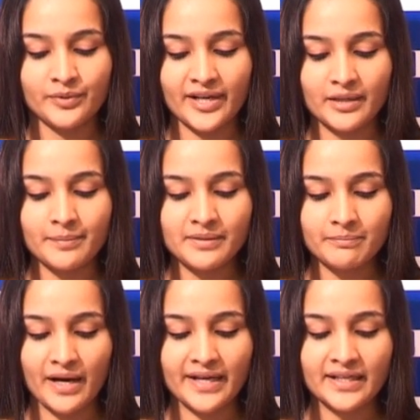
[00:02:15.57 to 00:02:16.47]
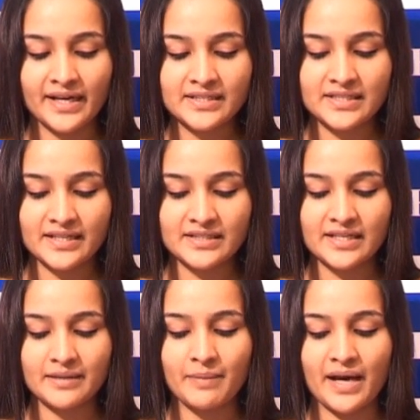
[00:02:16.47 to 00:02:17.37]
We recommend buying
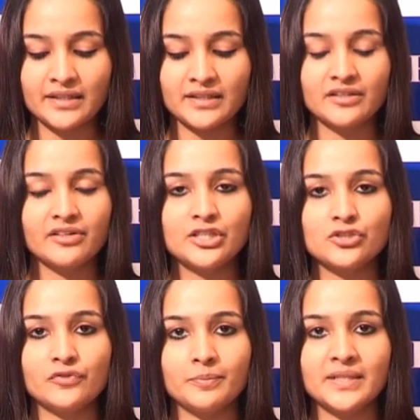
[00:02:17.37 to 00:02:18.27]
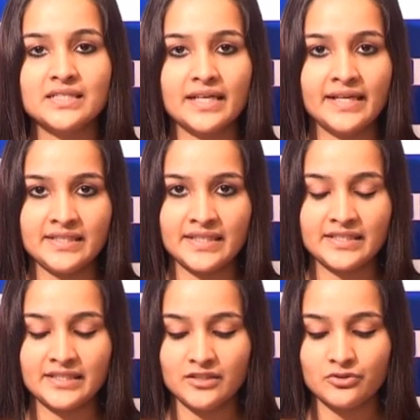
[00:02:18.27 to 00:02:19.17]
ICICI Bank in the range of Rs
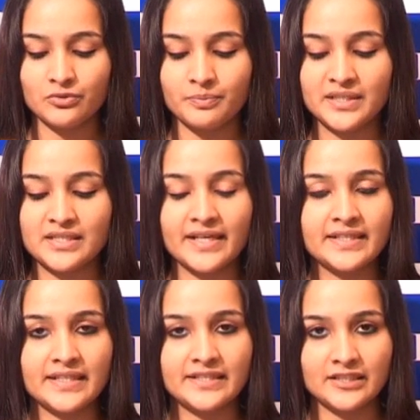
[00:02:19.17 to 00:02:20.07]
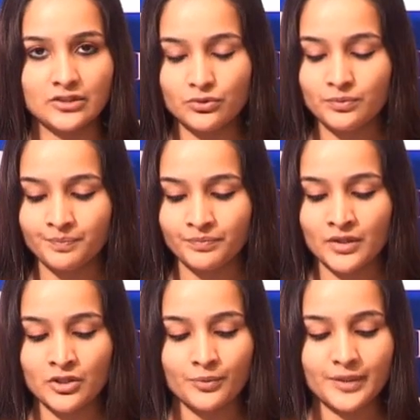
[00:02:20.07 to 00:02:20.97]
880 to Rs 882
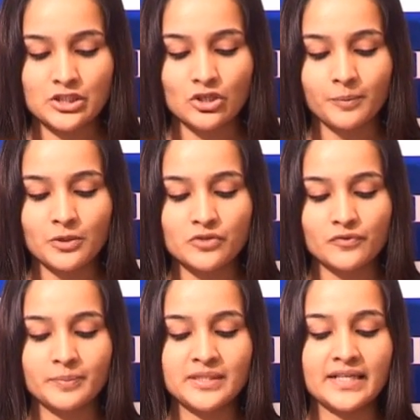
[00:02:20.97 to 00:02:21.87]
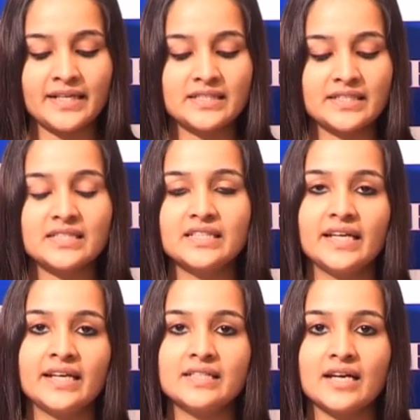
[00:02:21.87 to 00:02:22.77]
with a stop loss of Rs
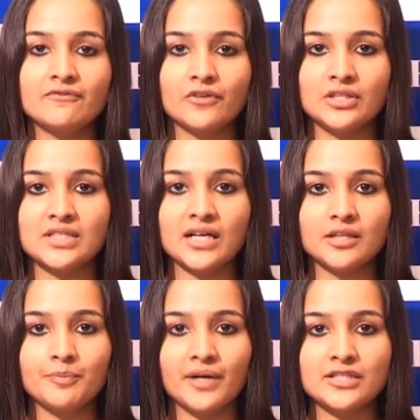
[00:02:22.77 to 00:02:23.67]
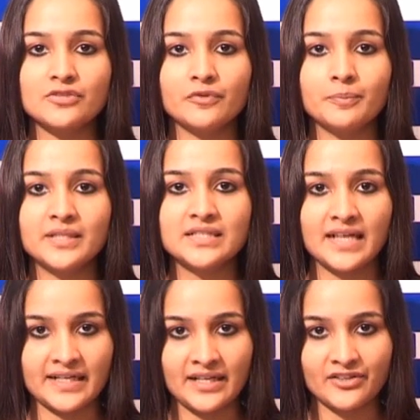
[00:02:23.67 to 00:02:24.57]
868 and for the target price of Rs
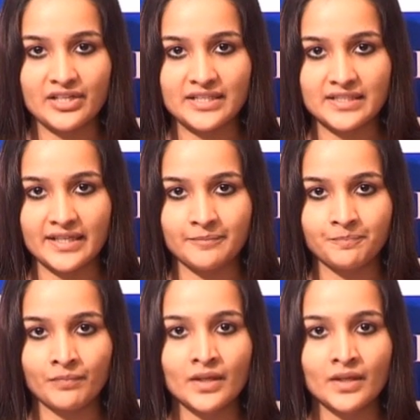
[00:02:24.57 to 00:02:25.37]
910.